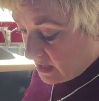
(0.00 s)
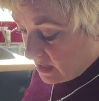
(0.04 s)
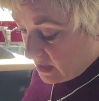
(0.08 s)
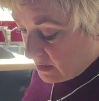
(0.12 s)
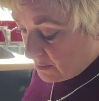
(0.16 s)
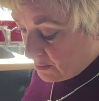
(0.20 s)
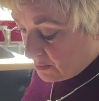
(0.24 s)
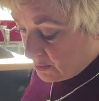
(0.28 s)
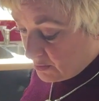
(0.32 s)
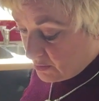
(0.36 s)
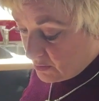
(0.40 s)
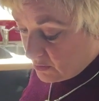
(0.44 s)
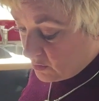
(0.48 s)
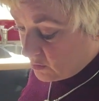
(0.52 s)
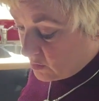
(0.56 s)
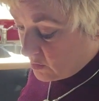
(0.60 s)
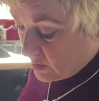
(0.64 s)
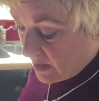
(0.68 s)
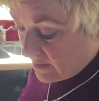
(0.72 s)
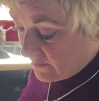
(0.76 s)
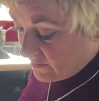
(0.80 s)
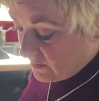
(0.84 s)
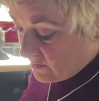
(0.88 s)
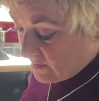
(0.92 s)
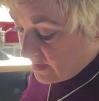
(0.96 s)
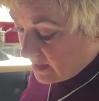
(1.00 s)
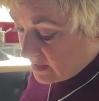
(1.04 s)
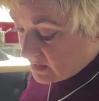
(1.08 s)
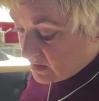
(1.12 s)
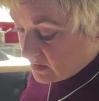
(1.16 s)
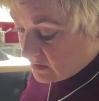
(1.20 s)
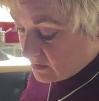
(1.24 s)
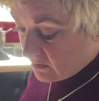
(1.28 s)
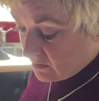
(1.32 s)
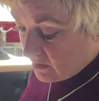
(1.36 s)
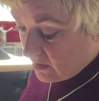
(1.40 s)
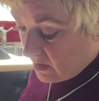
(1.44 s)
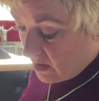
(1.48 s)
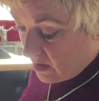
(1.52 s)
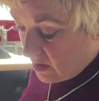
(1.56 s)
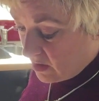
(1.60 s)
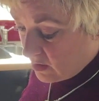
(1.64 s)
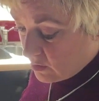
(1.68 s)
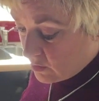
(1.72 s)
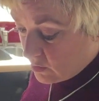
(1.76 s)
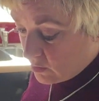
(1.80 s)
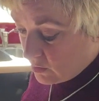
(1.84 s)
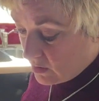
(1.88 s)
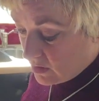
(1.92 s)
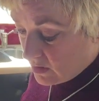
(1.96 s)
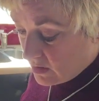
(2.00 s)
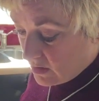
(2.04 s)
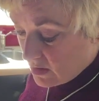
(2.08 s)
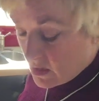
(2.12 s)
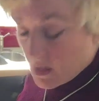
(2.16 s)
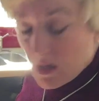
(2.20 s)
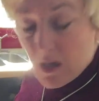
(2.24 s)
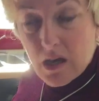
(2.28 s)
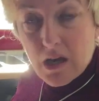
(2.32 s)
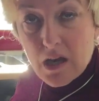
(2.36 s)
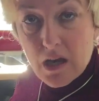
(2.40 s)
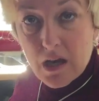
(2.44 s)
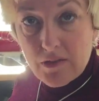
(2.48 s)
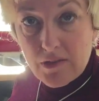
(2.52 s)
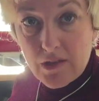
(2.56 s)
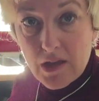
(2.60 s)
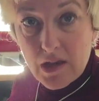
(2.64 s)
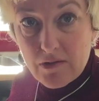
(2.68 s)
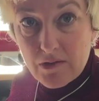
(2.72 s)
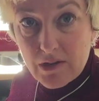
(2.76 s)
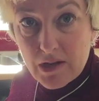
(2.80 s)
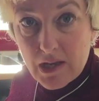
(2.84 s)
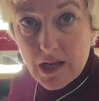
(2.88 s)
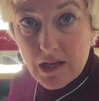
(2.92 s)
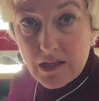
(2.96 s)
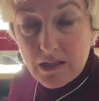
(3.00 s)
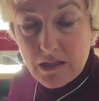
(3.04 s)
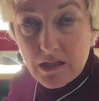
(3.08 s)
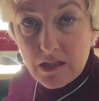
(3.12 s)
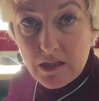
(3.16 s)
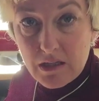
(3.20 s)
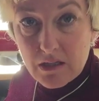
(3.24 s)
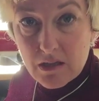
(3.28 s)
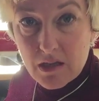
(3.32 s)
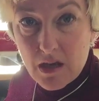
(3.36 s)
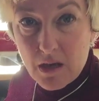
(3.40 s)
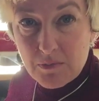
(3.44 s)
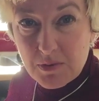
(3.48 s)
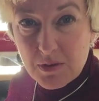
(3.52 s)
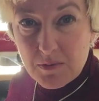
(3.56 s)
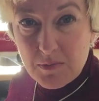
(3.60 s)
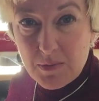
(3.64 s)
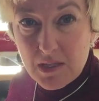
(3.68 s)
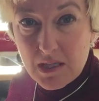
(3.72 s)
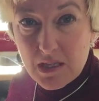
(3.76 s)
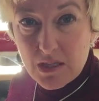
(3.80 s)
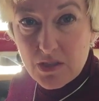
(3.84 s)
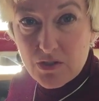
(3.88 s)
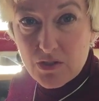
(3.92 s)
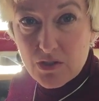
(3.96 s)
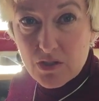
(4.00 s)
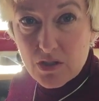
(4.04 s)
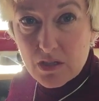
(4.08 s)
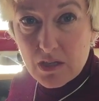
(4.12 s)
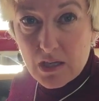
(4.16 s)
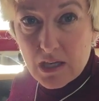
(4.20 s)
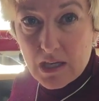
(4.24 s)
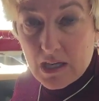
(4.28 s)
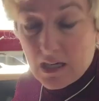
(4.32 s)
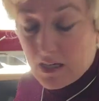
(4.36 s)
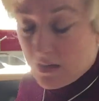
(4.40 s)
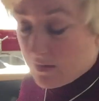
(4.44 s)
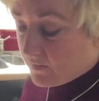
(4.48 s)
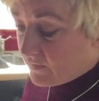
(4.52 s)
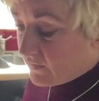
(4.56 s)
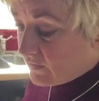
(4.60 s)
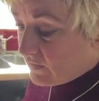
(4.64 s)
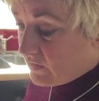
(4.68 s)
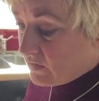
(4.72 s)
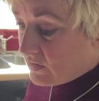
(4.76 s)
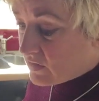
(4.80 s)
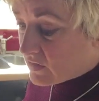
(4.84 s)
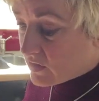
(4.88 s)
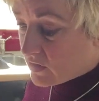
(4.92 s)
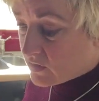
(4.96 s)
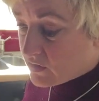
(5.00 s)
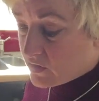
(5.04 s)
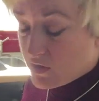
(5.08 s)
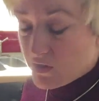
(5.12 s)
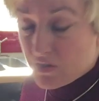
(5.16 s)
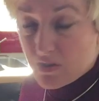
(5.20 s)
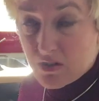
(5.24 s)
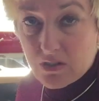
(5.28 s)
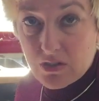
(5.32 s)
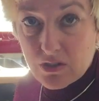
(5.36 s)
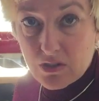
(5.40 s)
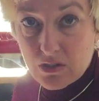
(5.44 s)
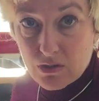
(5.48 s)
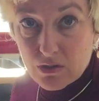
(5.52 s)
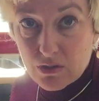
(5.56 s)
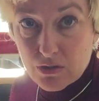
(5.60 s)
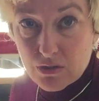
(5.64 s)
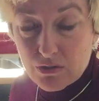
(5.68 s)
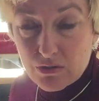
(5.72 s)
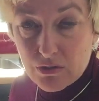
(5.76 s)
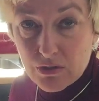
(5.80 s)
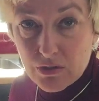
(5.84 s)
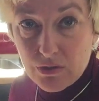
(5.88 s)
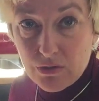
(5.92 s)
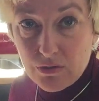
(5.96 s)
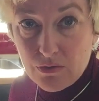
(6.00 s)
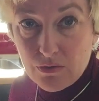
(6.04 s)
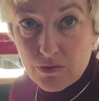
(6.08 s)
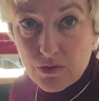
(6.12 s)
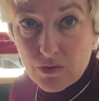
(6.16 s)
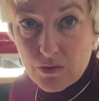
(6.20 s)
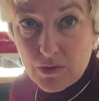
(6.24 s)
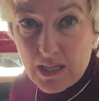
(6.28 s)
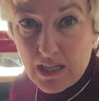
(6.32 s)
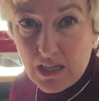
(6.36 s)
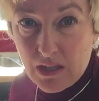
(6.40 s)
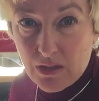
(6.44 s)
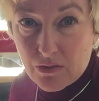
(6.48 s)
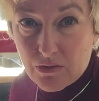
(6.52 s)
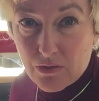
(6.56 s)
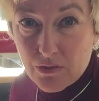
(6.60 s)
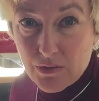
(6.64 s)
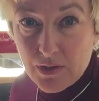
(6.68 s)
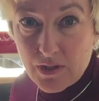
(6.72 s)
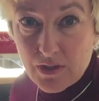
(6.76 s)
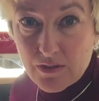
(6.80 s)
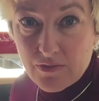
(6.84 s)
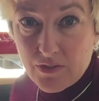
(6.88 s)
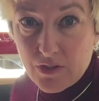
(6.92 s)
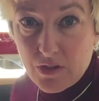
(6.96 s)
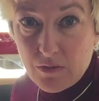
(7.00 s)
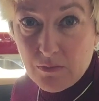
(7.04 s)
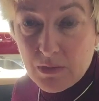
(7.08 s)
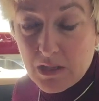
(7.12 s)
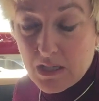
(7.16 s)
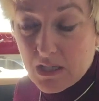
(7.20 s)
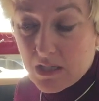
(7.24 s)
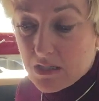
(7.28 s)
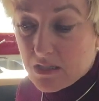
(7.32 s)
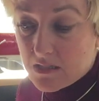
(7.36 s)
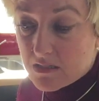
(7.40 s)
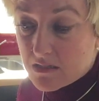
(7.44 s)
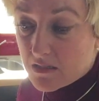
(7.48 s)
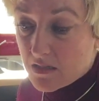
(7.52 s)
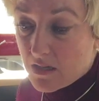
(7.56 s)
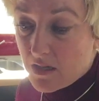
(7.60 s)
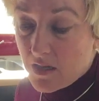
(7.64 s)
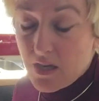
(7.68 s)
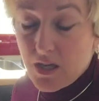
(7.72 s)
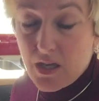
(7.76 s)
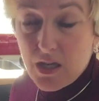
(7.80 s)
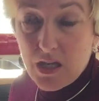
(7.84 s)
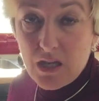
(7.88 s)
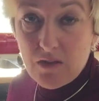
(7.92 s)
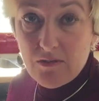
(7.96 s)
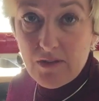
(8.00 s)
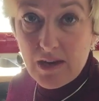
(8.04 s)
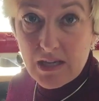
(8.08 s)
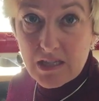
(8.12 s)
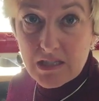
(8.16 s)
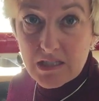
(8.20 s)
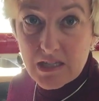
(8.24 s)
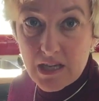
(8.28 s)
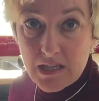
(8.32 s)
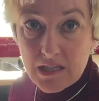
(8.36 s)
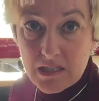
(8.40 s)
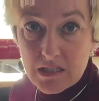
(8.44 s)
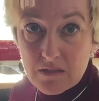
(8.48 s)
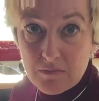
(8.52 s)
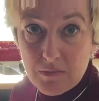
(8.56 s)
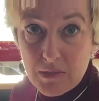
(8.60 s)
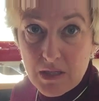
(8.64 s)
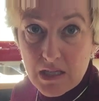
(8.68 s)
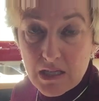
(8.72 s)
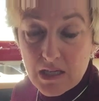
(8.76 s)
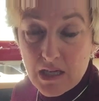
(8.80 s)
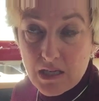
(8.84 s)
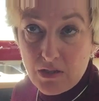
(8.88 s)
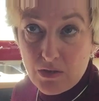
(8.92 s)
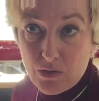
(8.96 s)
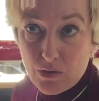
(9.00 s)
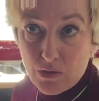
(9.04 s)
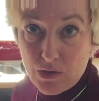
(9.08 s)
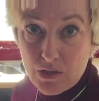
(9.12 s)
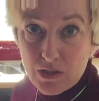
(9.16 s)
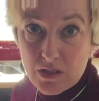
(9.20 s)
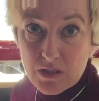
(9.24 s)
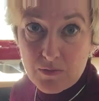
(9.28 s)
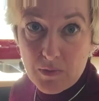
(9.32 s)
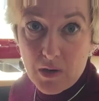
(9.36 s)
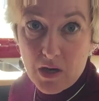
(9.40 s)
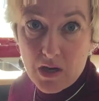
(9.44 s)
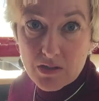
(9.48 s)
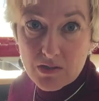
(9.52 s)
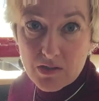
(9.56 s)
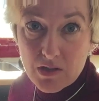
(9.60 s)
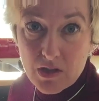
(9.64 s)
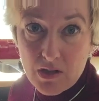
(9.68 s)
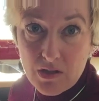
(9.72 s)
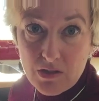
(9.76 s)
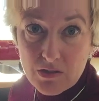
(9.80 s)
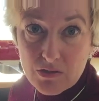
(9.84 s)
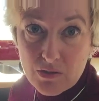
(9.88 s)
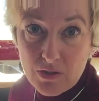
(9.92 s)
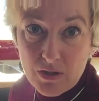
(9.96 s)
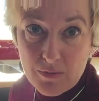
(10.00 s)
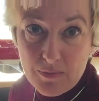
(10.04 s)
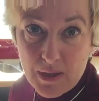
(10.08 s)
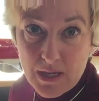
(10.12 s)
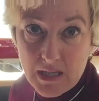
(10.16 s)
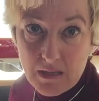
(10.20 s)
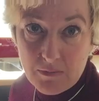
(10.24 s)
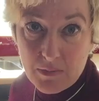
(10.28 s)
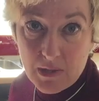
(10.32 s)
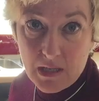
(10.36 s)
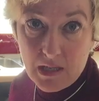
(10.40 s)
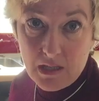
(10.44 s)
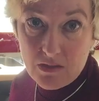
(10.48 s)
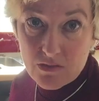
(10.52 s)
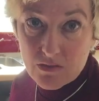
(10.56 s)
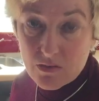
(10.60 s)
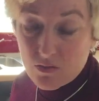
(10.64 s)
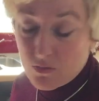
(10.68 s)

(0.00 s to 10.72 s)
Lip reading: it up or have your eggs whole, and there again in a couple of minutes you're going to have your sausage is going to heat through in a few minutes. Your egg takes a minute and you've got your tomatoes or your baked beans